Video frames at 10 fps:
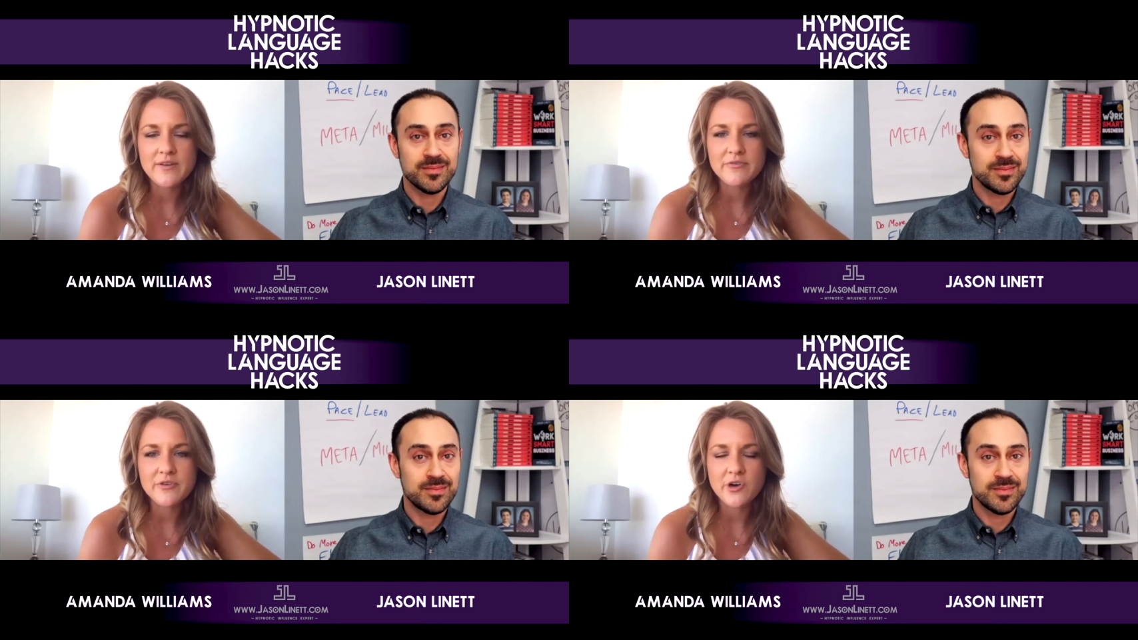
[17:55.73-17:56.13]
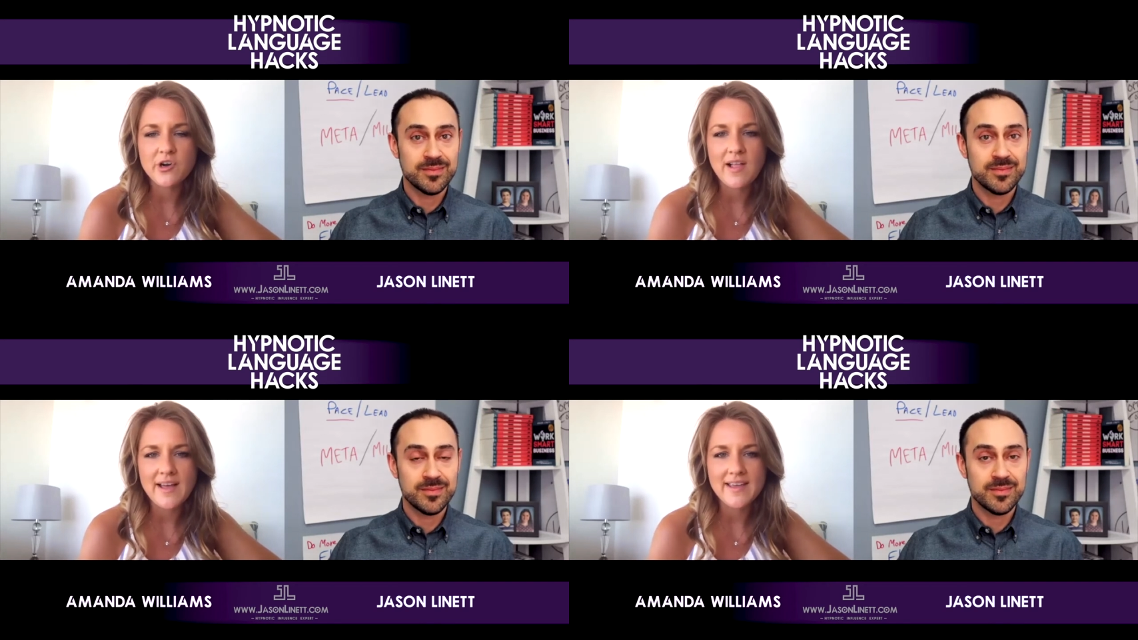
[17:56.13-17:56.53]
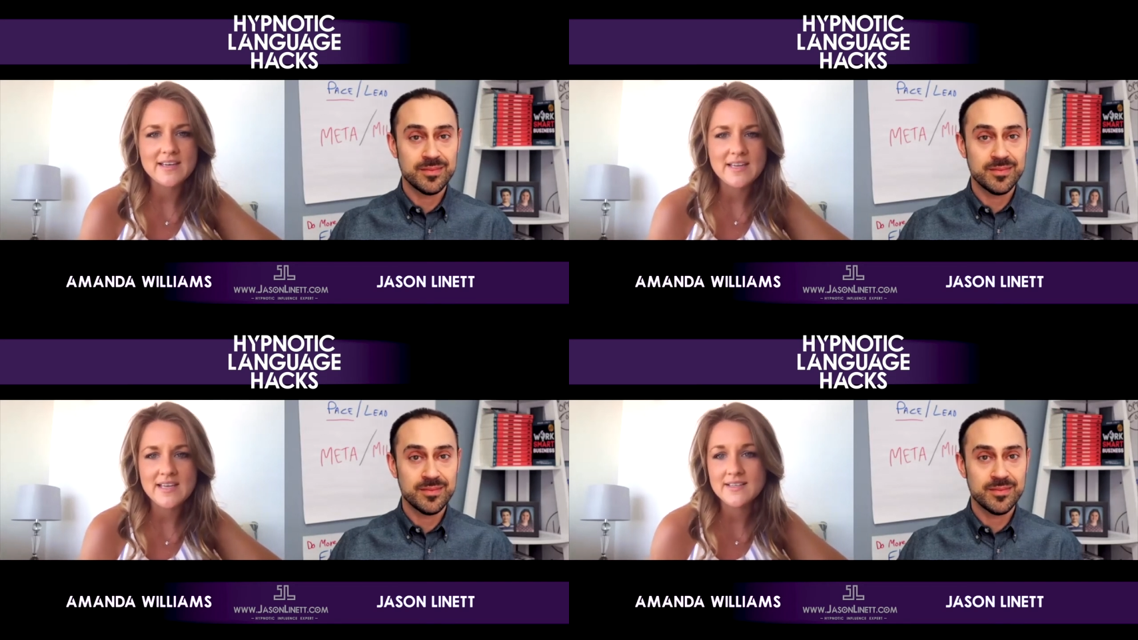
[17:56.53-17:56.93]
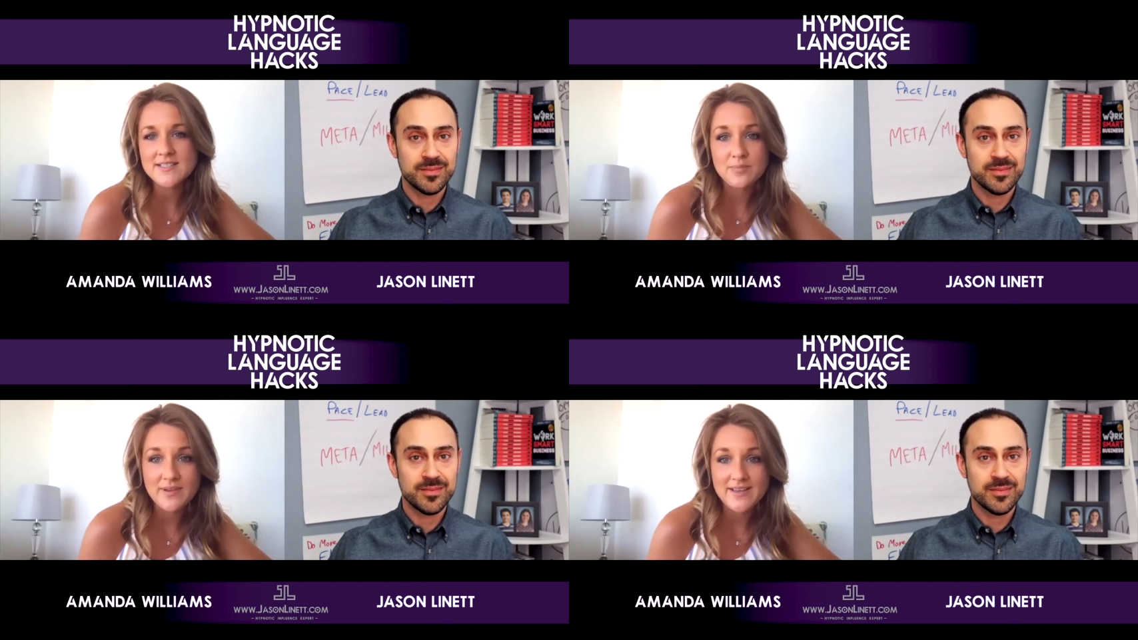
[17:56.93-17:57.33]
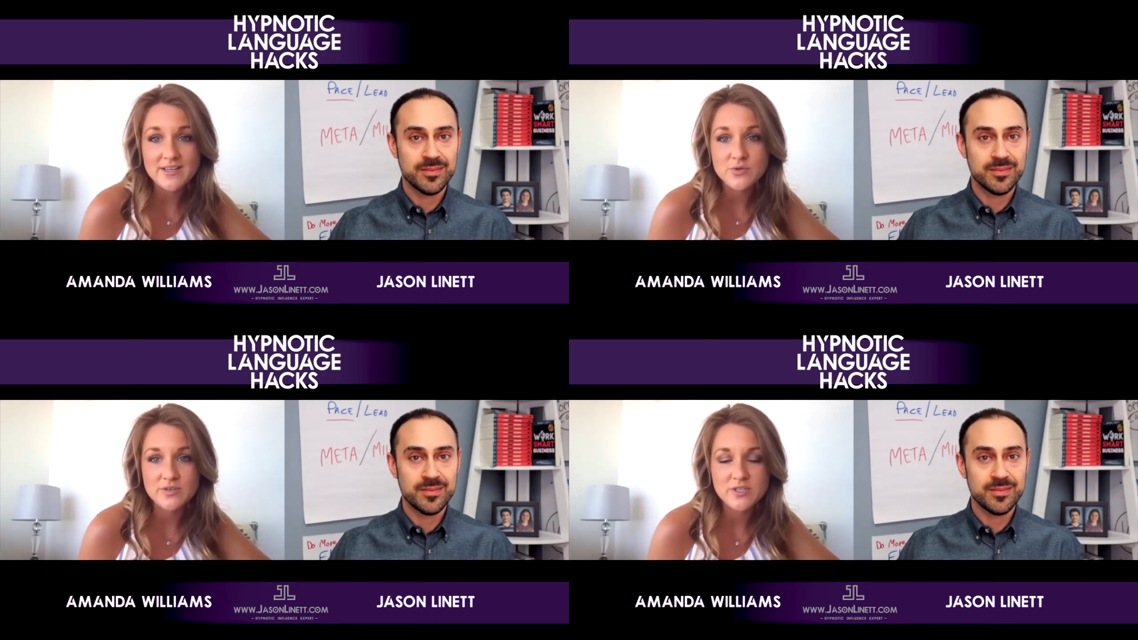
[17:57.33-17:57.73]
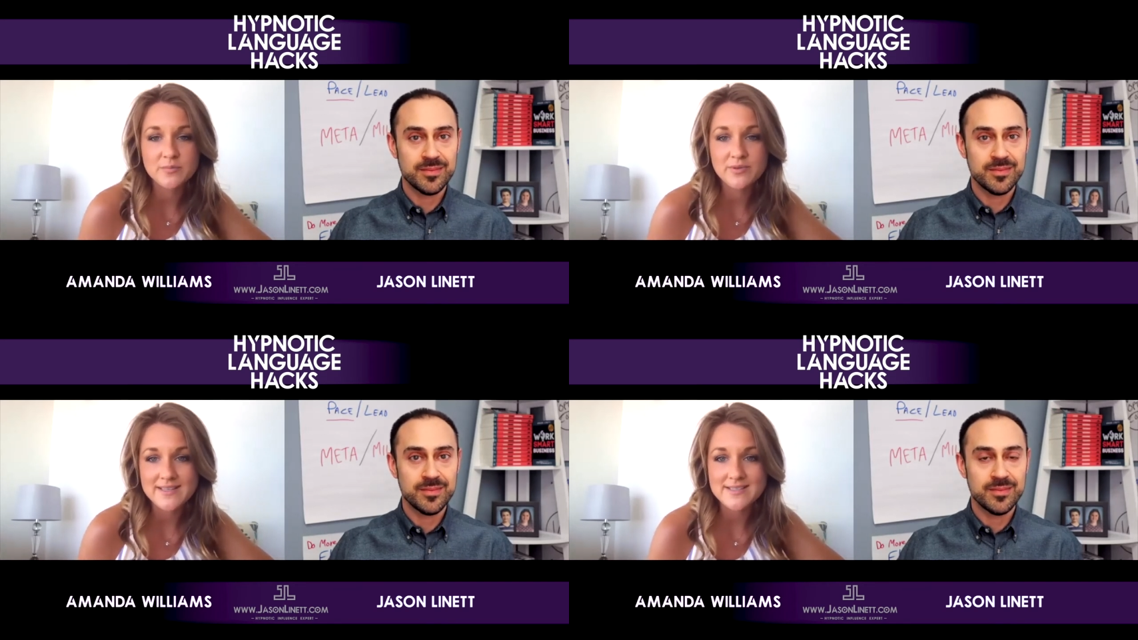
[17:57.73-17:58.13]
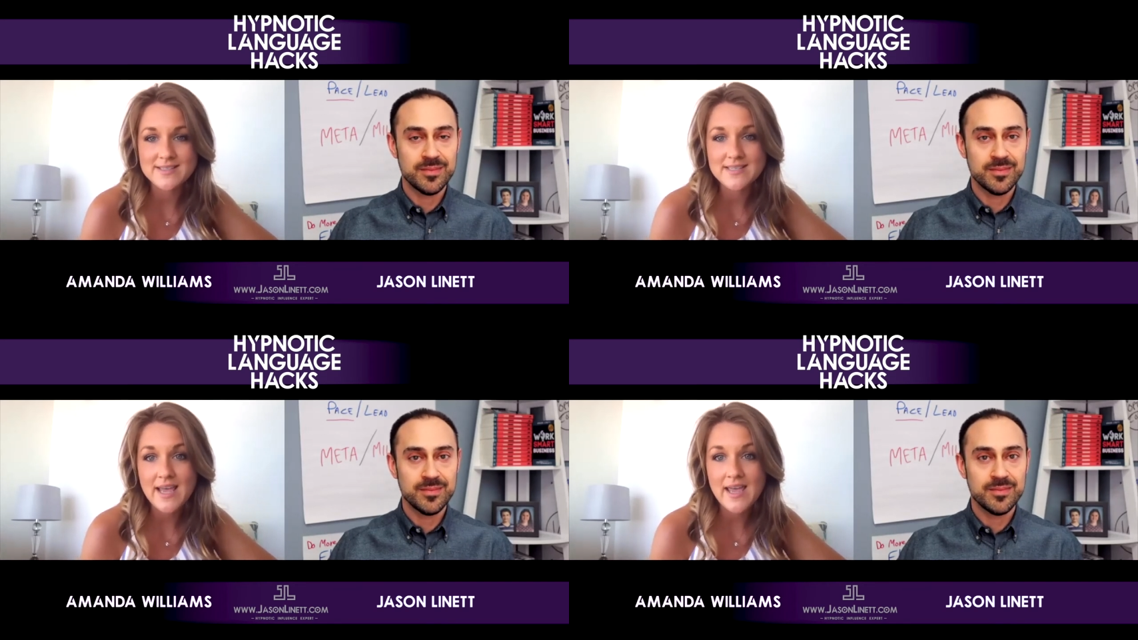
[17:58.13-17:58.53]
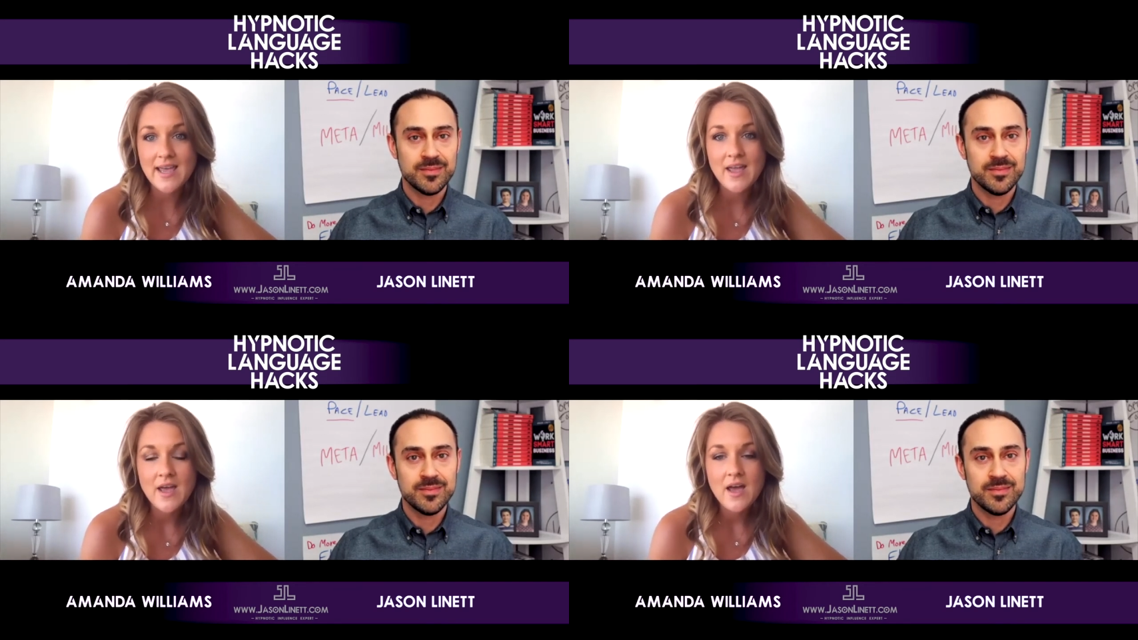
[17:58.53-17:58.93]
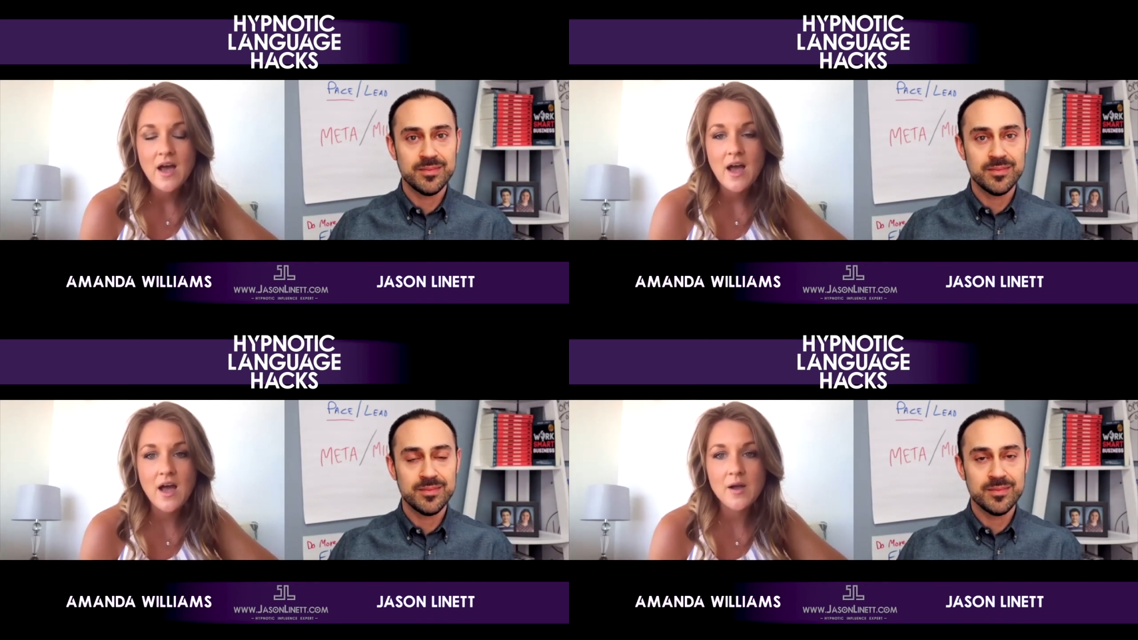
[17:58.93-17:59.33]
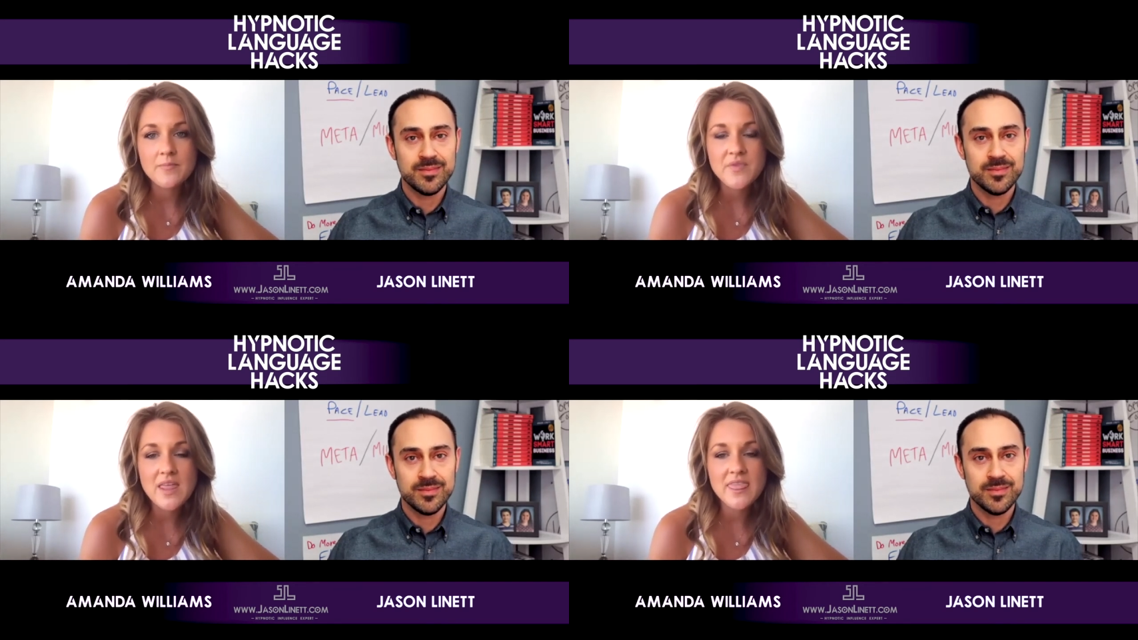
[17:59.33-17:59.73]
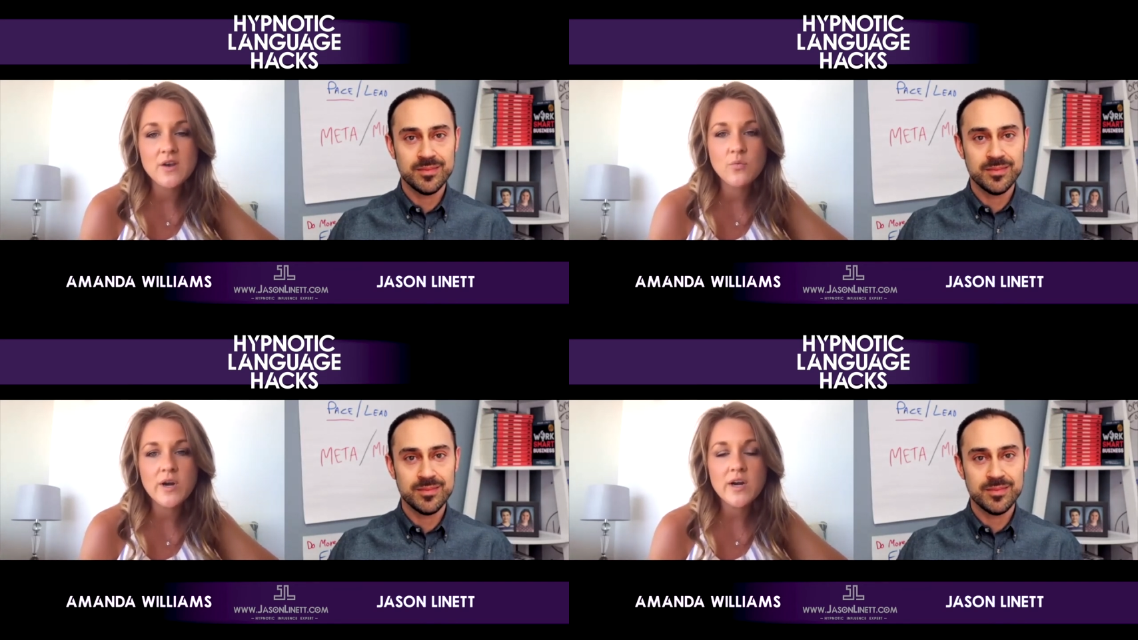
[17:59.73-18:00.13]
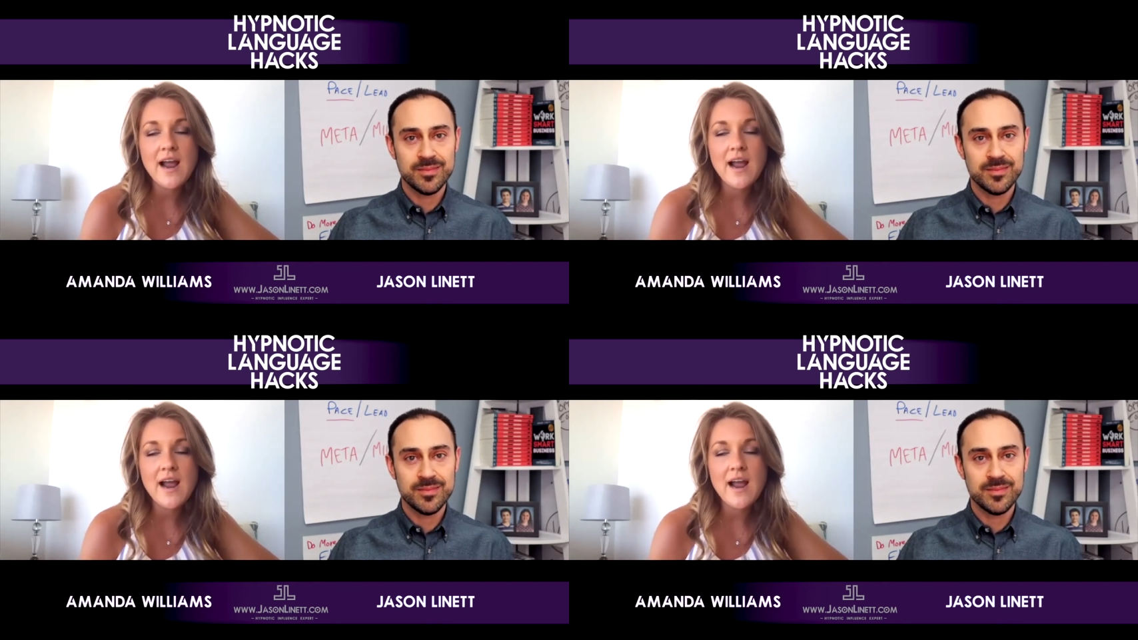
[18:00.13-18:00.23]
Speaker 1: if your client needs a place a short-term place to stay um, and then we're